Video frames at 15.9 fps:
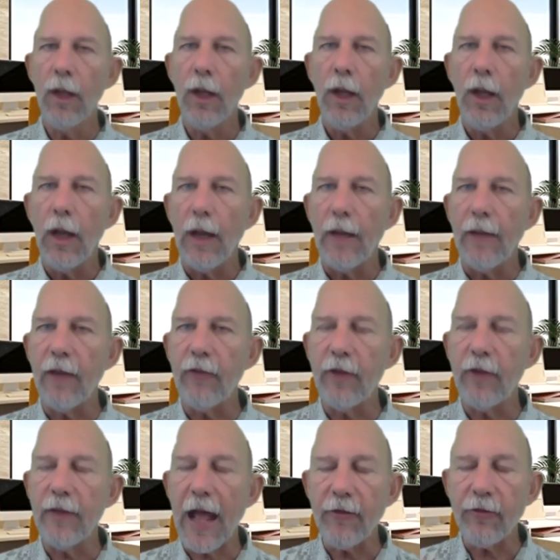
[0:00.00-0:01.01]
And they
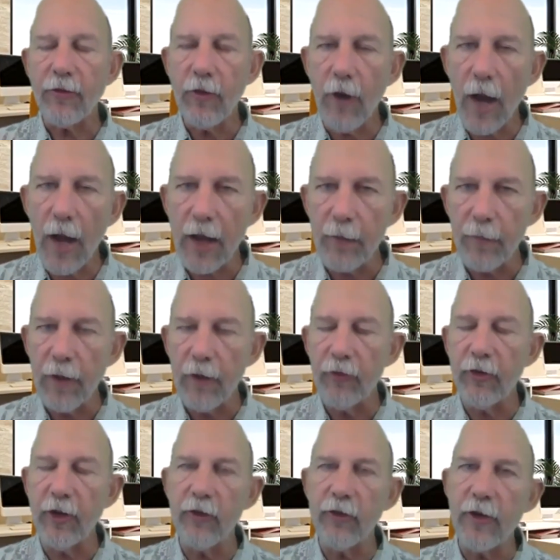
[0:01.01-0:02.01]
said, that's great, but
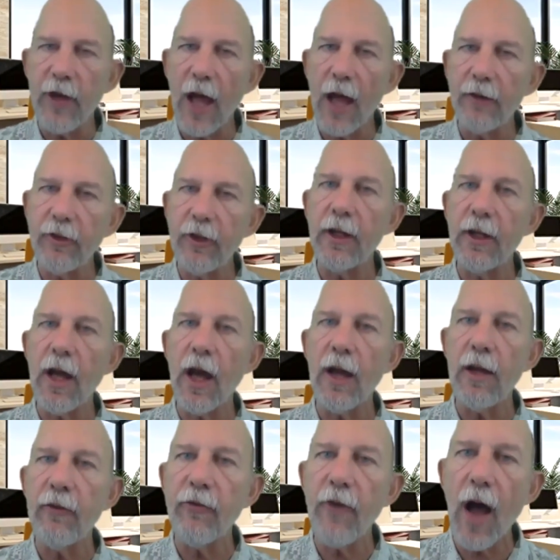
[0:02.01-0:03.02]
since
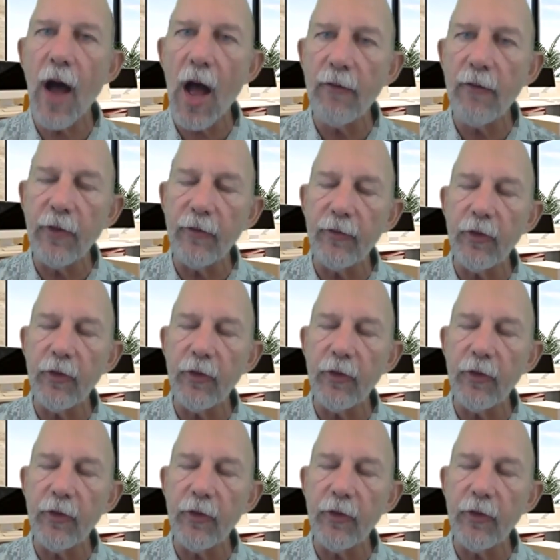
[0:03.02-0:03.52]
1995, if you